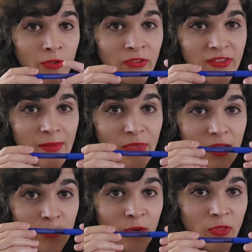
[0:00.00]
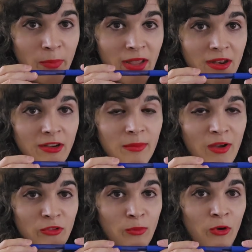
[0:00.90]
you do the same thing. You put the pen in your
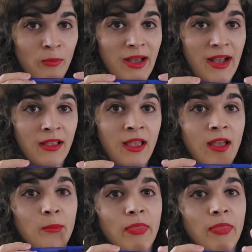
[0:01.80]
mouth, you pull back,